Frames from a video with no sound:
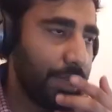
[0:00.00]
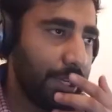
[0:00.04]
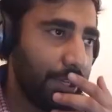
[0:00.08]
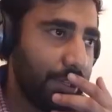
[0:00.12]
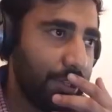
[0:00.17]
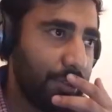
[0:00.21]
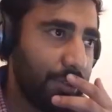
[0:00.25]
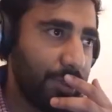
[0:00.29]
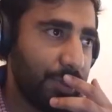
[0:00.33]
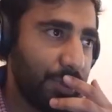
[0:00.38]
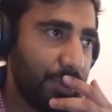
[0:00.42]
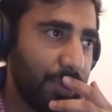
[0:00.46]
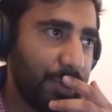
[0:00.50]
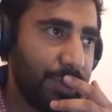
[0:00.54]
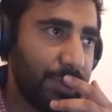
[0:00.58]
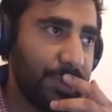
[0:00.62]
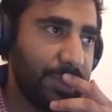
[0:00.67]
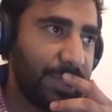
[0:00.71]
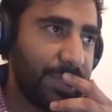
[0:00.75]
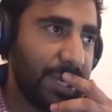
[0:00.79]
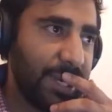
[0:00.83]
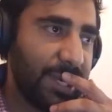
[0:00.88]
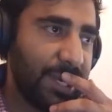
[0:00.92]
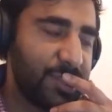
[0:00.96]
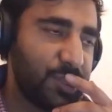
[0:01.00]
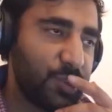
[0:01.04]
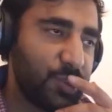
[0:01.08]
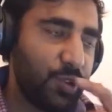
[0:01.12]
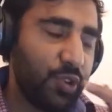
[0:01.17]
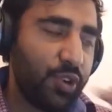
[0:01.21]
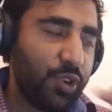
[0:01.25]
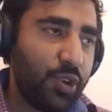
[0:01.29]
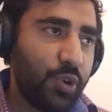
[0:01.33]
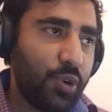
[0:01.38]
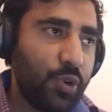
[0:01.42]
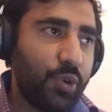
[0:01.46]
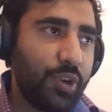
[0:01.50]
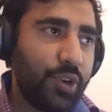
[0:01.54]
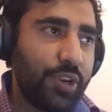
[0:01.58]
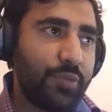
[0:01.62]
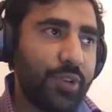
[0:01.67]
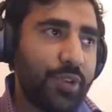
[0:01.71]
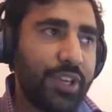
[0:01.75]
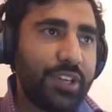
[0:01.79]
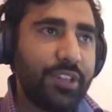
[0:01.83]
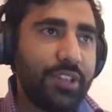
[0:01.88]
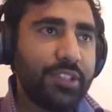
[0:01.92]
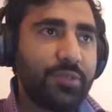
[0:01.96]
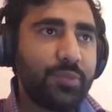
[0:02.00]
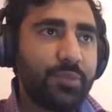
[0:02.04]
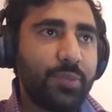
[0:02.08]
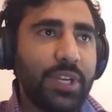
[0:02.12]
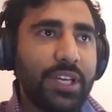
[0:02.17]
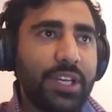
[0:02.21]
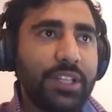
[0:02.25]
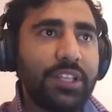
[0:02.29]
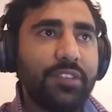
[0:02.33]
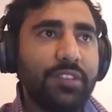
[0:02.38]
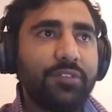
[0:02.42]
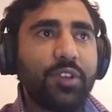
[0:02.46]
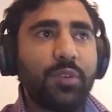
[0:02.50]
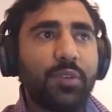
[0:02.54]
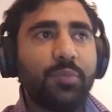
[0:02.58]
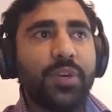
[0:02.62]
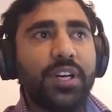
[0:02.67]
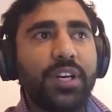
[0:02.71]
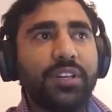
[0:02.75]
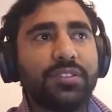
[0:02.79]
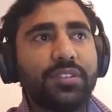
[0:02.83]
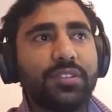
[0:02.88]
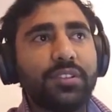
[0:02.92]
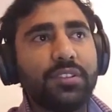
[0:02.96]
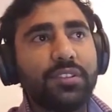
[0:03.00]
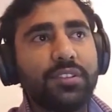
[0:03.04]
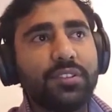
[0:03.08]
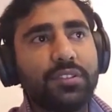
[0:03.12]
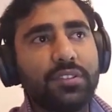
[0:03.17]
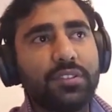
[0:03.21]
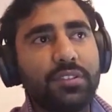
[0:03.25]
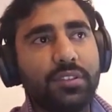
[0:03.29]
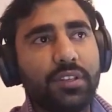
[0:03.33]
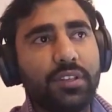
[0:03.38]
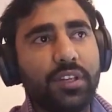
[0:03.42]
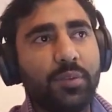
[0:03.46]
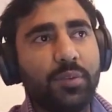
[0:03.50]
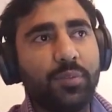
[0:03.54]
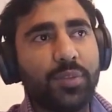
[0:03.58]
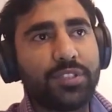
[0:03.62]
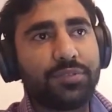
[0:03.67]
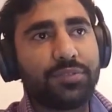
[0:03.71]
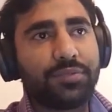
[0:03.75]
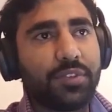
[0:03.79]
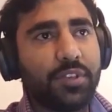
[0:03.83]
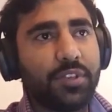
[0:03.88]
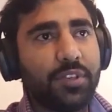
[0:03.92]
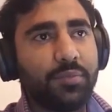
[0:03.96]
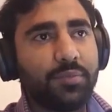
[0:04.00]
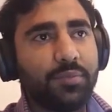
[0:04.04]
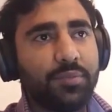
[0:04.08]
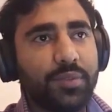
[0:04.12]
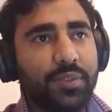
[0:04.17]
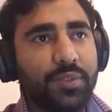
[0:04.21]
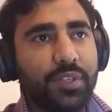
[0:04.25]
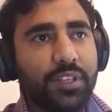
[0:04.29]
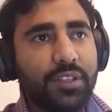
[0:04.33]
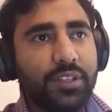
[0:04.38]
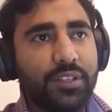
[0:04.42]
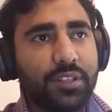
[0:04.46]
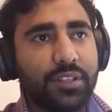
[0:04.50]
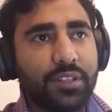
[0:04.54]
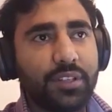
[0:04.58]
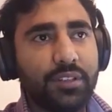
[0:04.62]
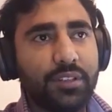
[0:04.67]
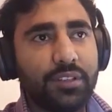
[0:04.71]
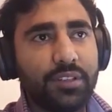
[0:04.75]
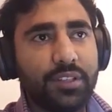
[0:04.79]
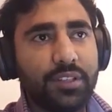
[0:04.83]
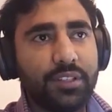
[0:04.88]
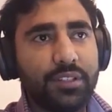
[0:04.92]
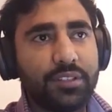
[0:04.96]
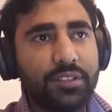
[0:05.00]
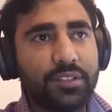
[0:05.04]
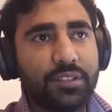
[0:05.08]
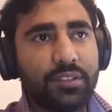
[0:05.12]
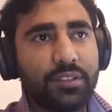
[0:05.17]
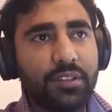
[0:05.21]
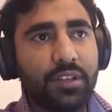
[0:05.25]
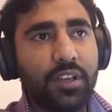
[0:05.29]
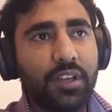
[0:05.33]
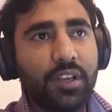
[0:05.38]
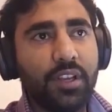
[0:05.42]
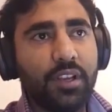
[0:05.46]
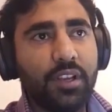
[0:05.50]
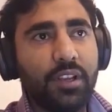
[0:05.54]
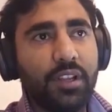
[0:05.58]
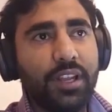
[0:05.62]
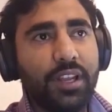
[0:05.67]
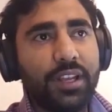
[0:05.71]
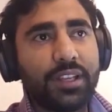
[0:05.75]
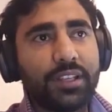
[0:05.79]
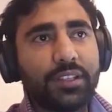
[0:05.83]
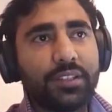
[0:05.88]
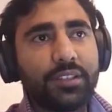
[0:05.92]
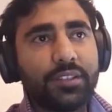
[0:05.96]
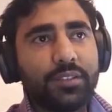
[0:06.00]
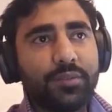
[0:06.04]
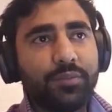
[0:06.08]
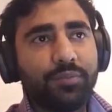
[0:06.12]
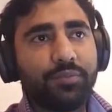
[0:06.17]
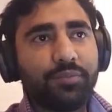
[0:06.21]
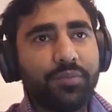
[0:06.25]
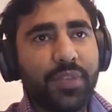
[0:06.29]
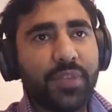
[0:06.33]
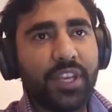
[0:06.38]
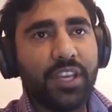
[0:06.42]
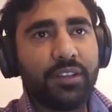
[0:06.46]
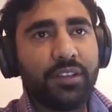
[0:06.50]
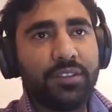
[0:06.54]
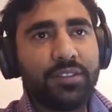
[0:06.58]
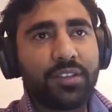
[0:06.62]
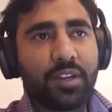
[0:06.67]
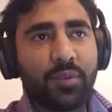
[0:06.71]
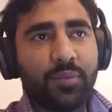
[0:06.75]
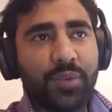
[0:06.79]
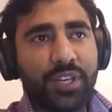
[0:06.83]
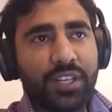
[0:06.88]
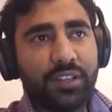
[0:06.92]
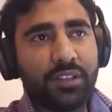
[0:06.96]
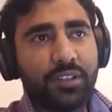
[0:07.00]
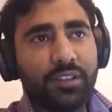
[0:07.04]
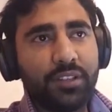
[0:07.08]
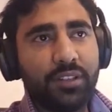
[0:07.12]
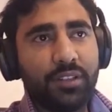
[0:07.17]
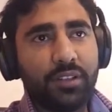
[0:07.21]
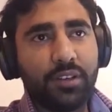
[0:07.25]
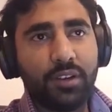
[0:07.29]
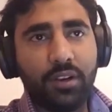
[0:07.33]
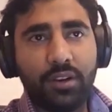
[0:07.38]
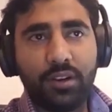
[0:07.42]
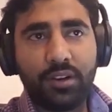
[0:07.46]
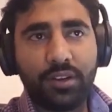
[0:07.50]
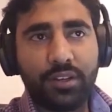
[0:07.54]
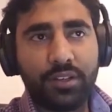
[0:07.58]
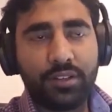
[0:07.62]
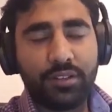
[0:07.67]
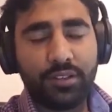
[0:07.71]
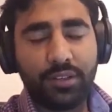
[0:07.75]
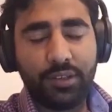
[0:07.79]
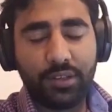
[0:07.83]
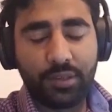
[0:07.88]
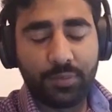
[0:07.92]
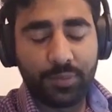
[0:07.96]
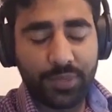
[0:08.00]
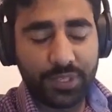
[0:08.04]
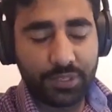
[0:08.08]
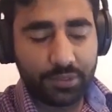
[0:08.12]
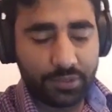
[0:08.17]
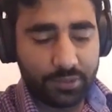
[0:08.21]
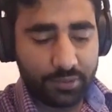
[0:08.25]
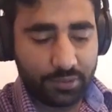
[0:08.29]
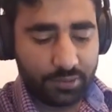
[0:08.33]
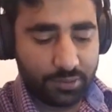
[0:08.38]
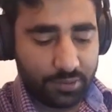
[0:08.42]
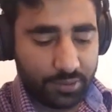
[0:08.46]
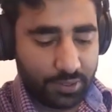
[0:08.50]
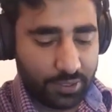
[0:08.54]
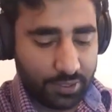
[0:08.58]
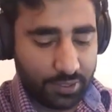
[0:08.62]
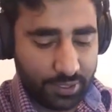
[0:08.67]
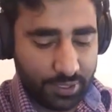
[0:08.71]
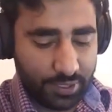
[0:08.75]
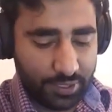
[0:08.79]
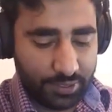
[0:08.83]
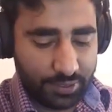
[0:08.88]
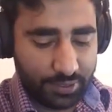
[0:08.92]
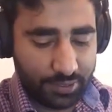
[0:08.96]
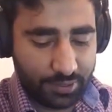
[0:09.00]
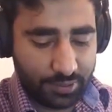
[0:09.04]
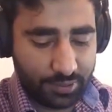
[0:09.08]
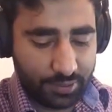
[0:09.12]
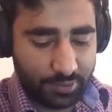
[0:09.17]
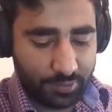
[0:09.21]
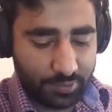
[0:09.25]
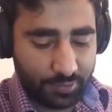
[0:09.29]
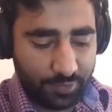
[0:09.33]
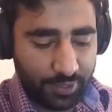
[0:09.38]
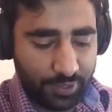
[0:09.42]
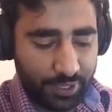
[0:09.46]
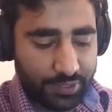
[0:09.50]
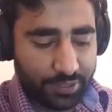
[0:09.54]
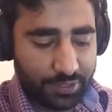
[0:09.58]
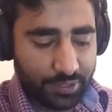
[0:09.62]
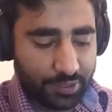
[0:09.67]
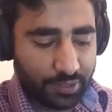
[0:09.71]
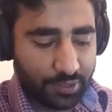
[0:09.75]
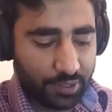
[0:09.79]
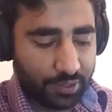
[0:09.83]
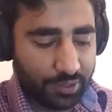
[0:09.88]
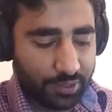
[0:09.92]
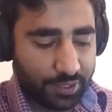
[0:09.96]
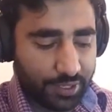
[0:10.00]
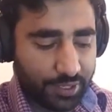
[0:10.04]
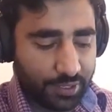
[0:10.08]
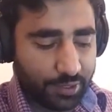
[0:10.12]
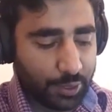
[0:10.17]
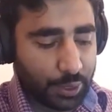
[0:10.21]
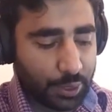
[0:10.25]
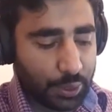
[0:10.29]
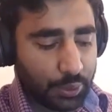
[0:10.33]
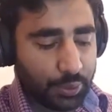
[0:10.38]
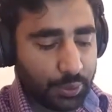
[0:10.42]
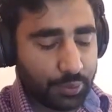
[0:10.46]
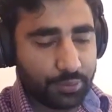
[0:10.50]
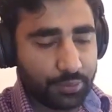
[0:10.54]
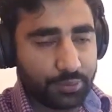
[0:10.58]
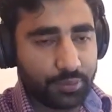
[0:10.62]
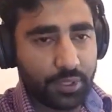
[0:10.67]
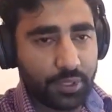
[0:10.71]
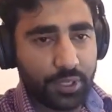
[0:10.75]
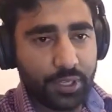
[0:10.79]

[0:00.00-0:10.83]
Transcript: thing, uh, guys, whoever is planning for masters, MS from any other countries, like in Germany or in European countries, fees is already low.